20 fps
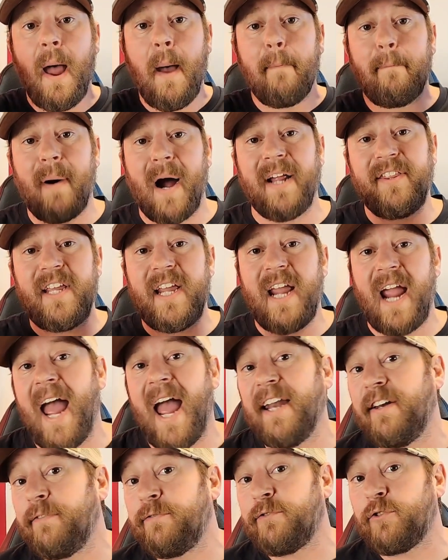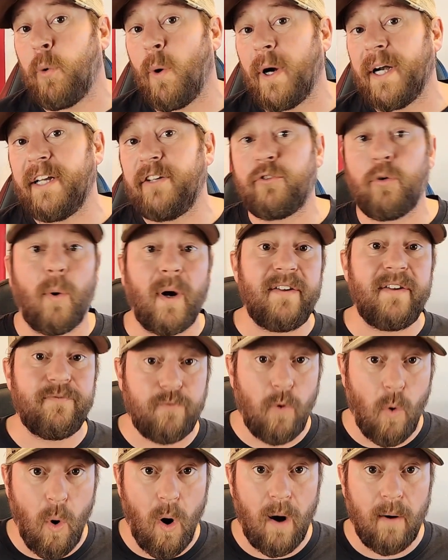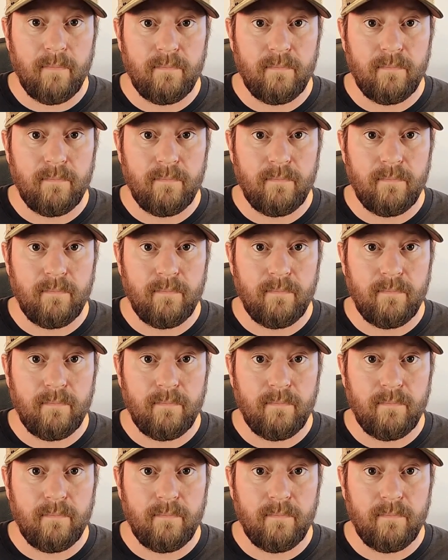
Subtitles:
by the end of 2024.